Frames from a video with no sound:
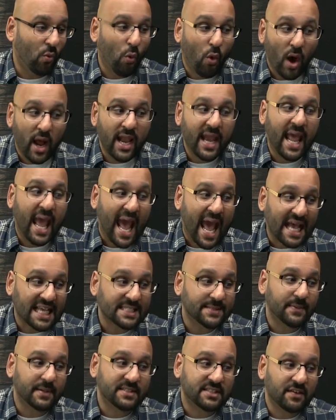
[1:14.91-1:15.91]
one
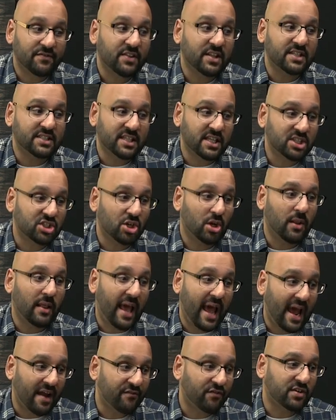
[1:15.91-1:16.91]
aspect of the digital
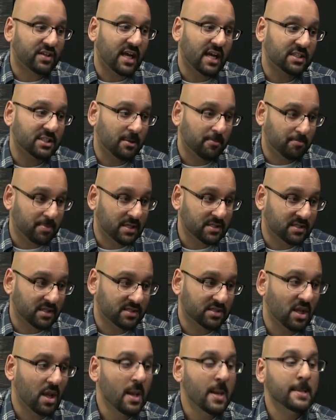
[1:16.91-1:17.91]
advertising business.